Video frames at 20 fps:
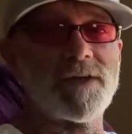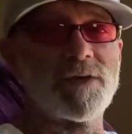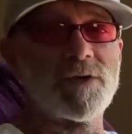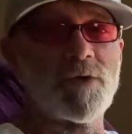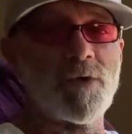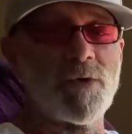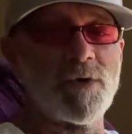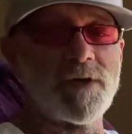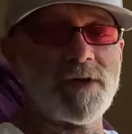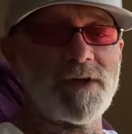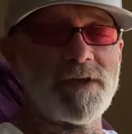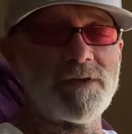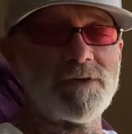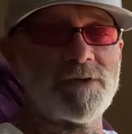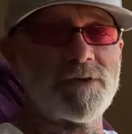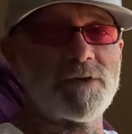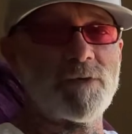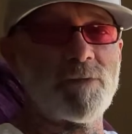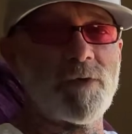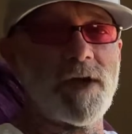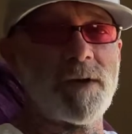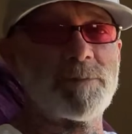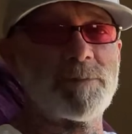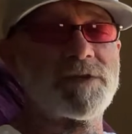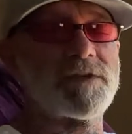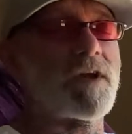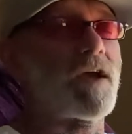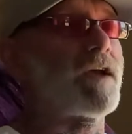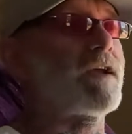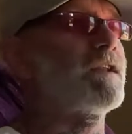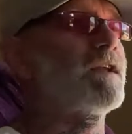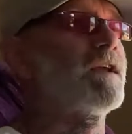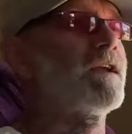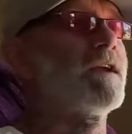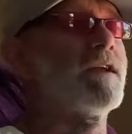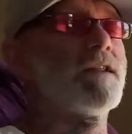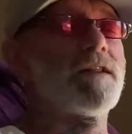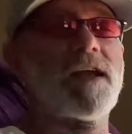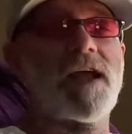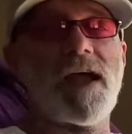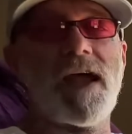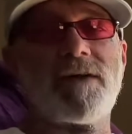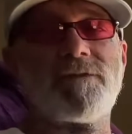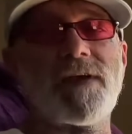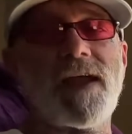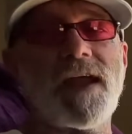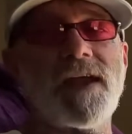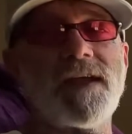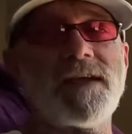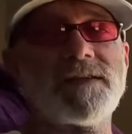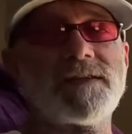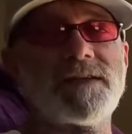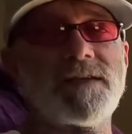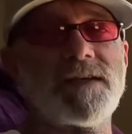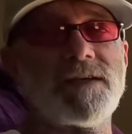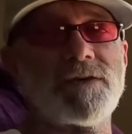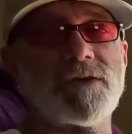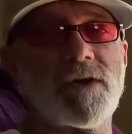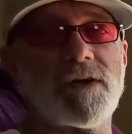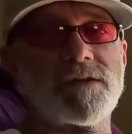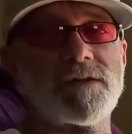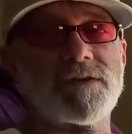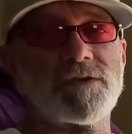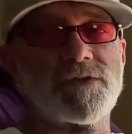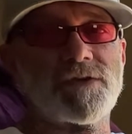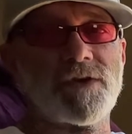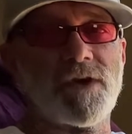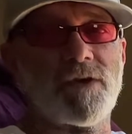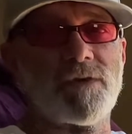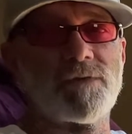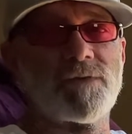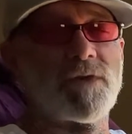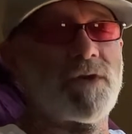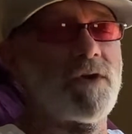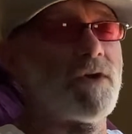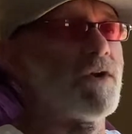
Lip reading: according to the website, they have 18 on the shelf.